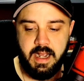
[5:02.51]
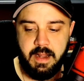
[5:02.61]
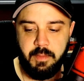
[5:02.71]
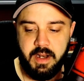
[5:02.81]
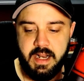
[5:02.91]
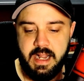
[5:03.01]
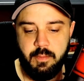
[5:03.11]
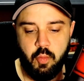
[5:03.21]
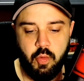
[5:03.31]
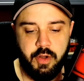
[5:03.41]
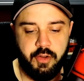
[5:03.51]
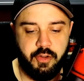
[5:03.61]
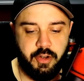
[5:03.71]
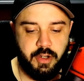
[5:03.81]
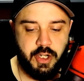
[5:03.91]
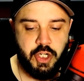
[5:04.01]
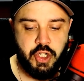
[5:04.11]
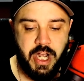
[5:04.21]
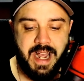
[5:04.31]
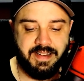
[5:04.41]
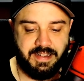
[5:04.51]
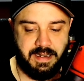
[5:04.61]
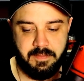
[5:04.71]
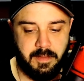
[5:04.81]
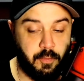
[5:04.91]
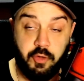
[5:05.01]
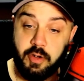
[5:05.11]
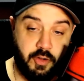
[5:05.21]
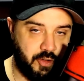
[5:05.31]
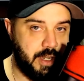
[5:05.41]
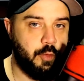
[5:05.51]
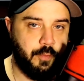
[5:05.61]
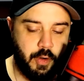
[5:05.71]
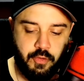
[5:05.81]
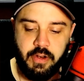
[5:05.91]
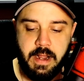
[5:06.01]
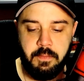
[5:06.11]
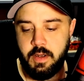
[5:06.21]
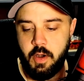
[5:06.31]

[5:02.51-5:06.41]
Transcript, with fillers: and my name was Jackson. I'm just going to say your first name.